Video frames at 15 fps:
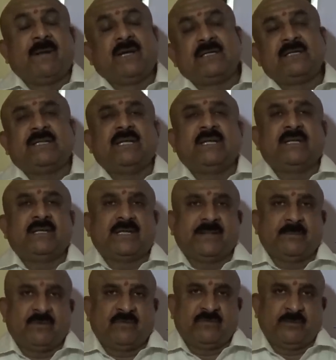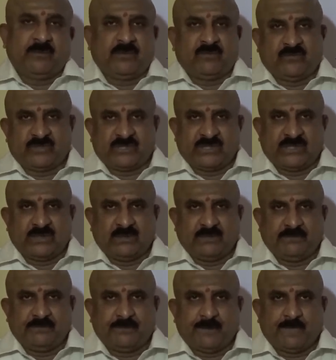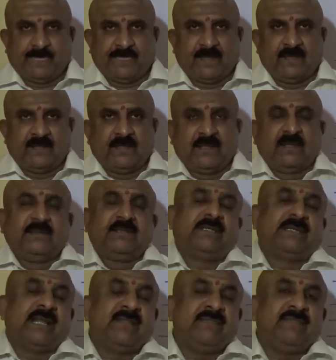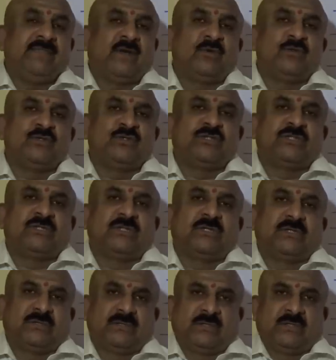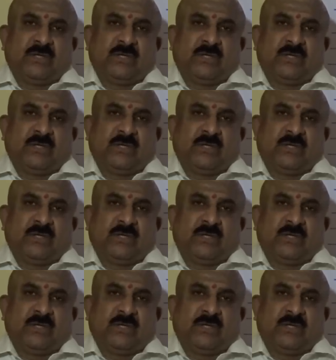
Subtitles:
particular type of a profession. The 10th house